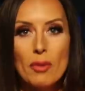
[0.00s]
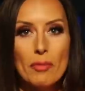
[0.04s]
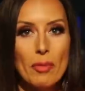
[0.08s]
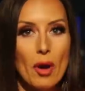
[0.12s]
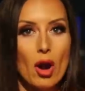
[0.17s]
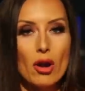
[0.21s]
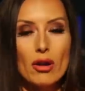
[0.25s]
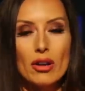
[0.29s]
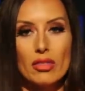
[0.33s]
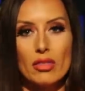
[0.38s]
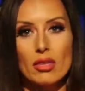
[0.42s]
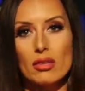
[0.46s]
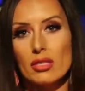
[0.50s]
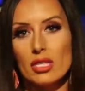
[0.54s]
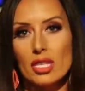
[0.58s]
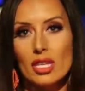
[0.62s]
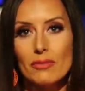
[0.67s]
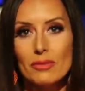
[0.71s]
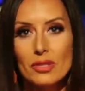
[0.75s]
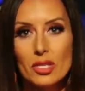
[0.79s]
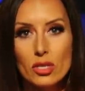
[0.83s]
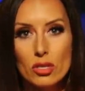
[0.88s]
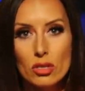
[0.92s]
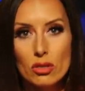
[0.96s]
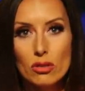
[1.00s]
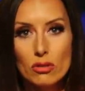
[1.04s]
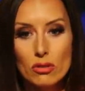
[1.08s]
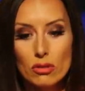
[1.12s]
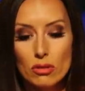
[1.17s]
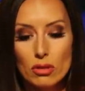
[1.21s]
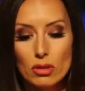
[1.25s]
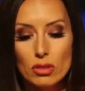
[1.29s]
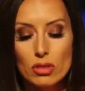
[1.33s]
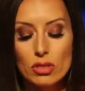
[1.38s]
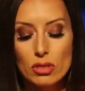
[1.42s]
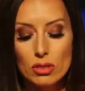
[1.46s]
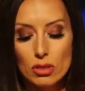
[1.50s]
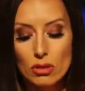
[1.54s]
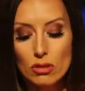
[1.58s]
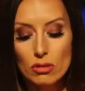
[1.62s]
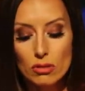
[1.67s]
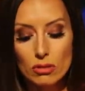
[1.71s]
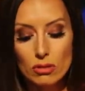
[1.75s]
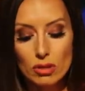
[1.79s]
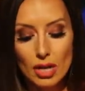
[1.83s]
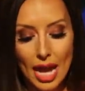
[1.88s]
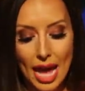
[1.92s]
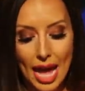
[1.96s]
apart at the seams soon.
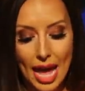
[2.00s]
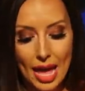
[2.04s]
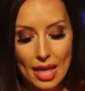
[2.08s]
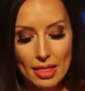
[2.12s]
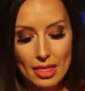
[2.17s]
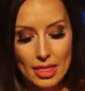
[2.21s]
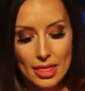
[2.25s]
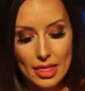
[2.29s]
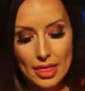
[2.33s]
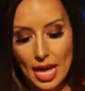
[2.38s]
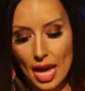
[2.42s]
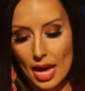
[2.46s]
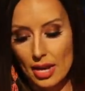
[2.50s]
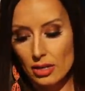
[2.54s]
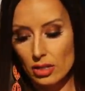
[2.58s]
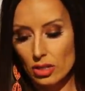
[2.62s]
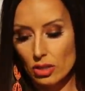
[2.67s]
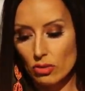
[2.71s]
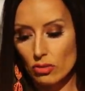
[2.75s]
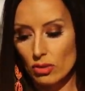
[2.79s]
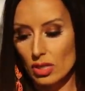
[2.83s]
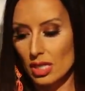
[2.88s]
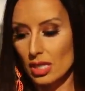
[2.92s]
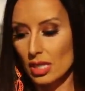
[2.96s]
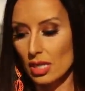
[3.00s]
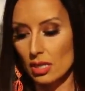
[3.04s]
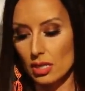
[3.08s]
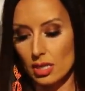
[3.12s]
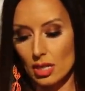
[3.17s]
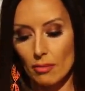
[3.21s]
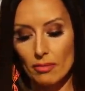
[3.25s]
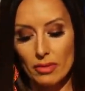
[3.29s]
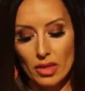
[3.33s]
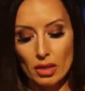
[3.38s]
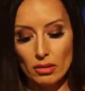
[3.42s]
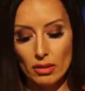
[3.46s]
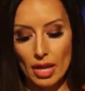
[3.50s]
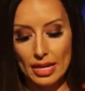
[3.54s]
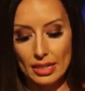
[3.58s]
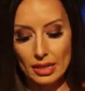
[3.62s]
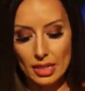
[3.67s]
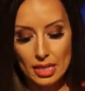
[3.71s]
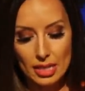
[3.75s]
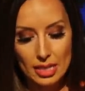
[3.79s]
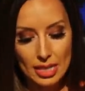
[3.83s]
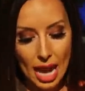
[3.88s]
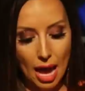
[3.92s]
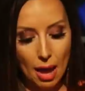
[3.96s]
soon. And then you see something like
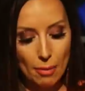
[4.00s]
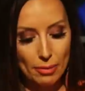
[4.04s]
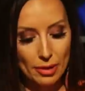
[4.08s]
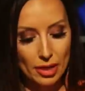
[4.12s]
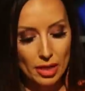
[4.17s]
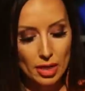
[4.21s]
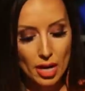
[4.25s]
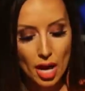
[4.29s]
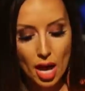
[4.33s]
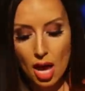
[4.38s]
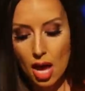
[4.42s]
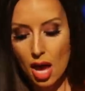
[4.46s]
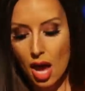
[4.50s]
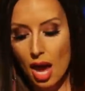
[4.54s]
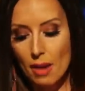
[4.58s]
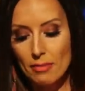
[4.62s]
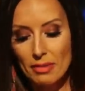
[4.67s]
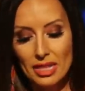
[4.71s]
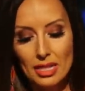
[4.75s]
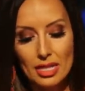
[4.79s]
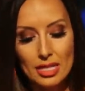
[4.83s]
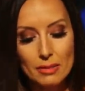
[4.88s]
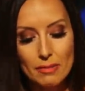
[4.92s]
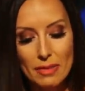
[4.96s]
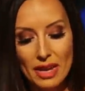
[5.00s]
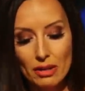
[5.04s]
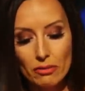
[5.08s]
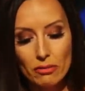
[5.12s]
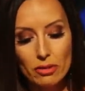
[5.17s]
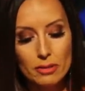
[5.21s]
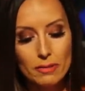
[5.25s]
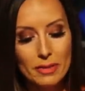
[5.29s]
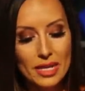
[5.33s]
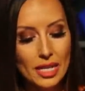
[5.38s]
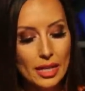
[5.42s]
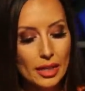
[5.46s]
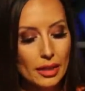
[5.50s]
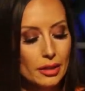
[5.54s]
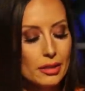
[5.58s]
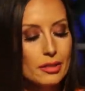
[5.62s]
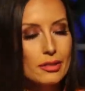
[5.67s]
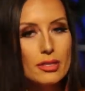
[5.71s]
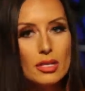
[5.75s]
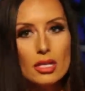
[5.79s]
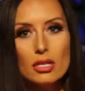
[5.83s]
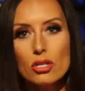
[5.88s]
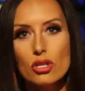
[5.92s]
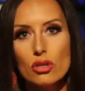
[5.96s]
this happen. I mean, this man was meeting
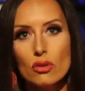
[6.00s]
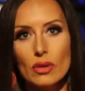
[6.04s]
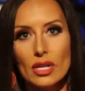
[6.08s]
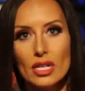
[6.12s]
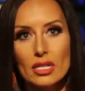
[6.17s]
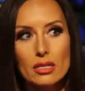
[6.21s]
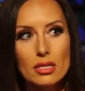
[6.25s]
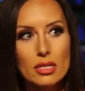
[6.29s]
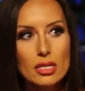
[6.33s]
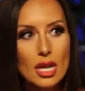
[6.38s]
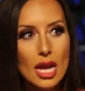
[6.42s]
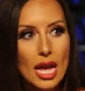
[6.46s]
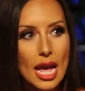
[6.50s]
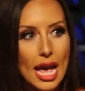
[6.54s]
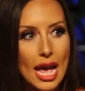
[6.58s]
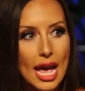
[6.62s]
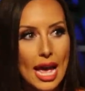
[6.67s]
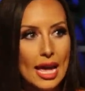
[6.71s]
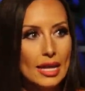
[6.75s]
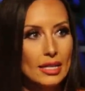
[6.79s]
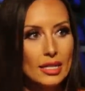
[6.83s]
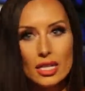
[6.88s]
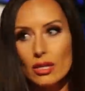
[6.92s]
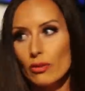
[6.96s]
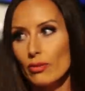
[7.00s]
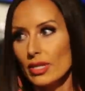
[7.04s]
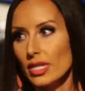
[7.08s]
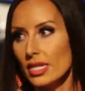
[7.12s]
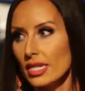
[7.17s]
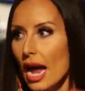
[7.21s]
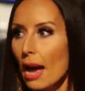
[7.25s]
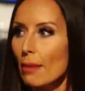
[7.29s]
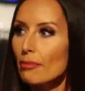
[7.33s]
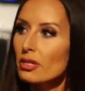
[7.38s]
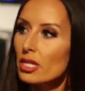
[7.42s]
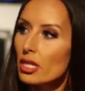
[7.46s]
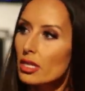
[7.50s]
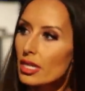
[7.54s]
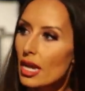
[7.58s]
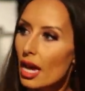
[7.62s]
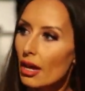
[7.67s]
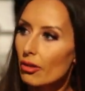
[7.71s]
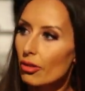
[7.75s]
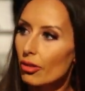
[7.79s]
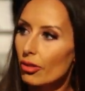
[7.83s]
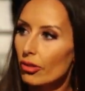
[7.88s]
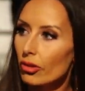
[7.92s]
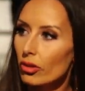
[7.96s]
constituents and he was stabbed to
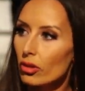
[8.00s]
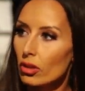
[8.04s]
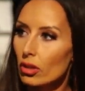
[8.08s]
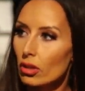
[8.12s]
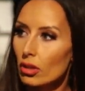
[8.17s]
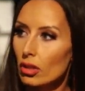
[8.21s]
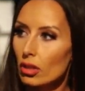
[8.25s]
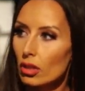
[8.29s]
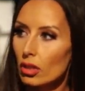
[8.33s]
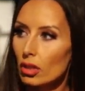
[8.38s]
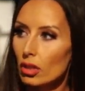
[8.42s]
death. Mm.